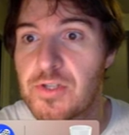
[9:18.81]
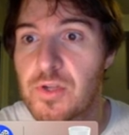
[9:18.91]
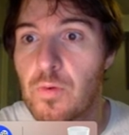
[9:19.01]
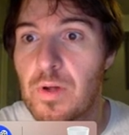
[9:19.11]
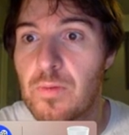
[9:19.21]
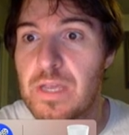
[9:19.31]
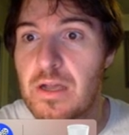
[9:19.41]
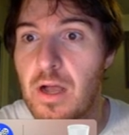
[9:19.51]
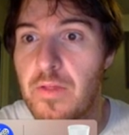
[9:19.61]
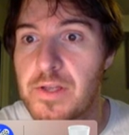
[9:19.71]
So what we
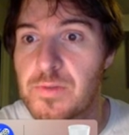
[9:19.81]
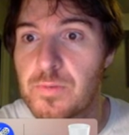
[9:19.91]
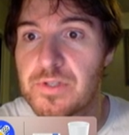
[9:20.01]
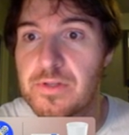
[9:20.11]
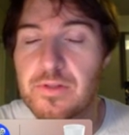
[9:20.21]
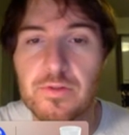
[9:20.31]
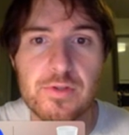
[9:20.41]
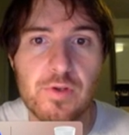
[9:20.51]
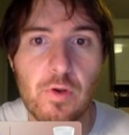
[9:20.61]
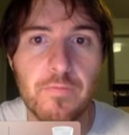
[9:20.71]
call this, we'll do
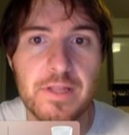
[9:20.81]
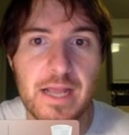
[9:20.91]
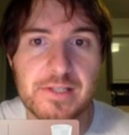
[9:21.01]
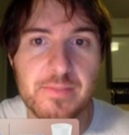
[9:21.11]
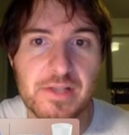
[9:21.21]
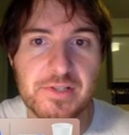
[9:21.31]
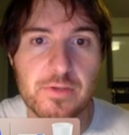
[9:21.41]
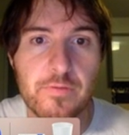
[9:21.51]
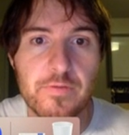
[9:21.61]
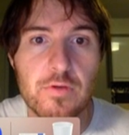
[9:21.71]
this hopefully next
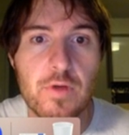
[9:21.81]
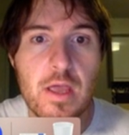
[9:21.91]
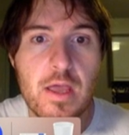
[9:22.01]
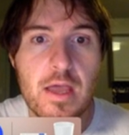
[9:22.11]
semester, review